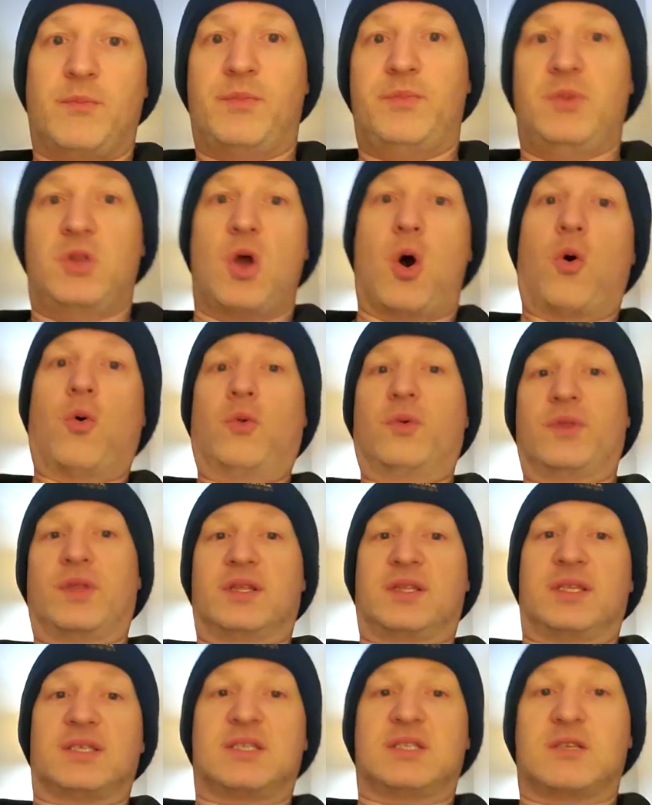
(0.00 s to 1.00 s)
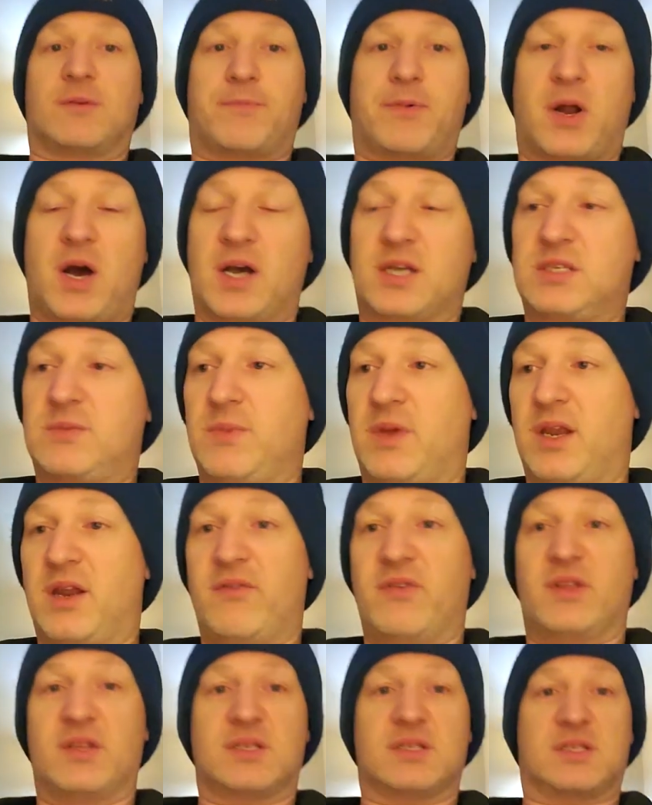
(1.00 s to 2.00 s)
note that this is approximate.
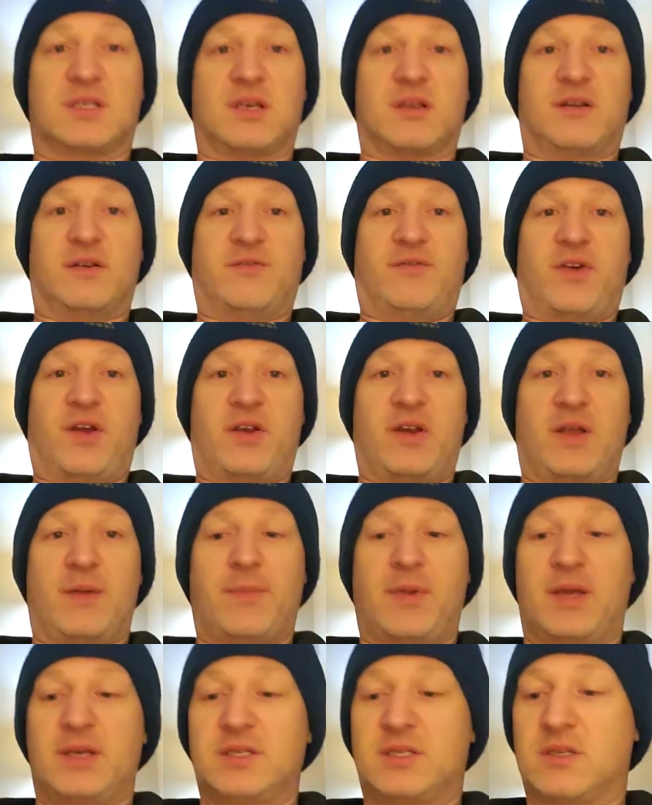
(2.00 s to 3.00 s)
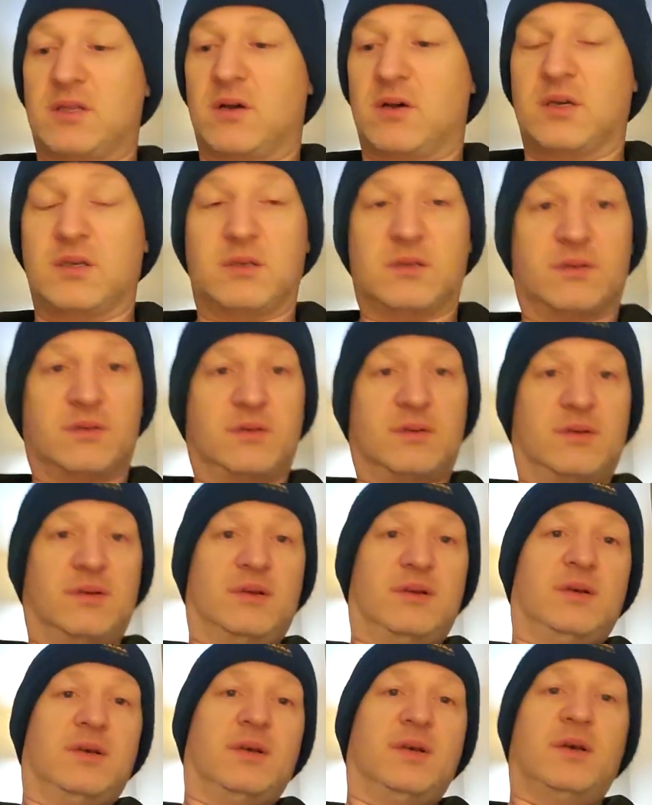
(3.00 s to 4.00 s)
Everything's going to vary based on
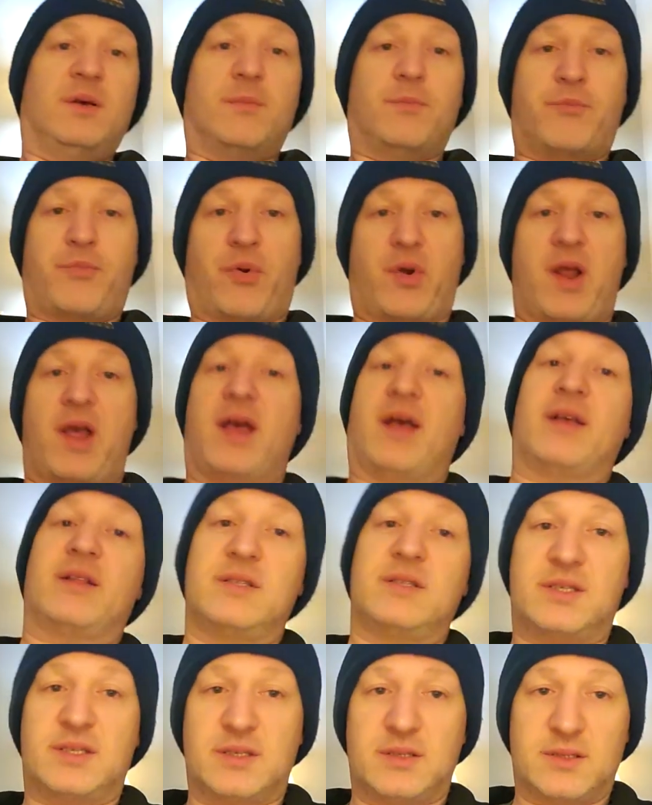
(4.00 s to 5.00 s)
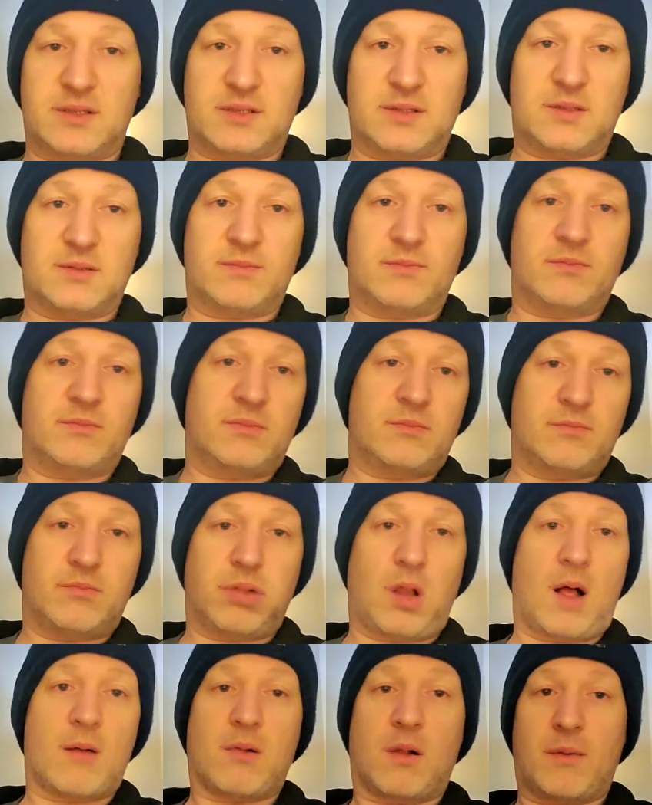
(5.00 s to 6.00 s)
brands and
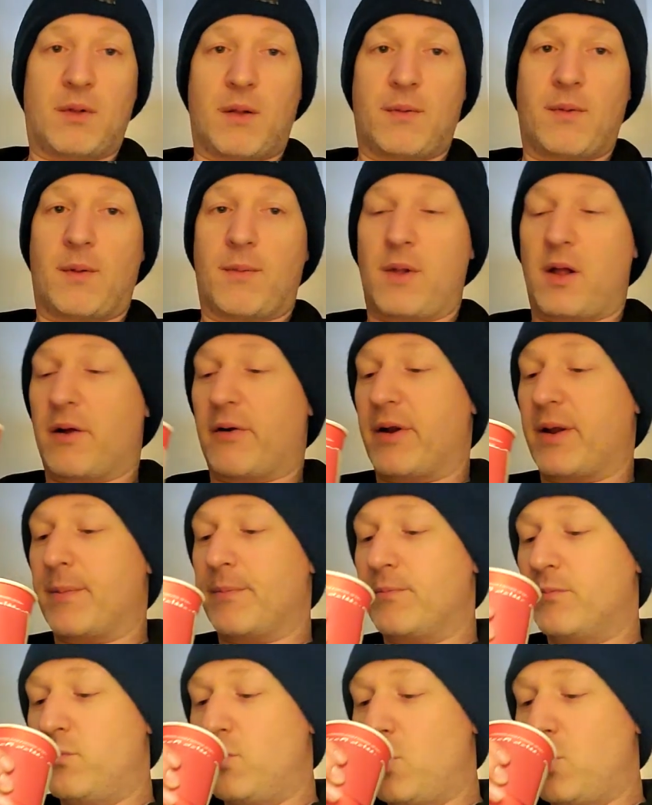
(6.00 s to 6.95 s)
blah, blah, blah, blah, blah, right?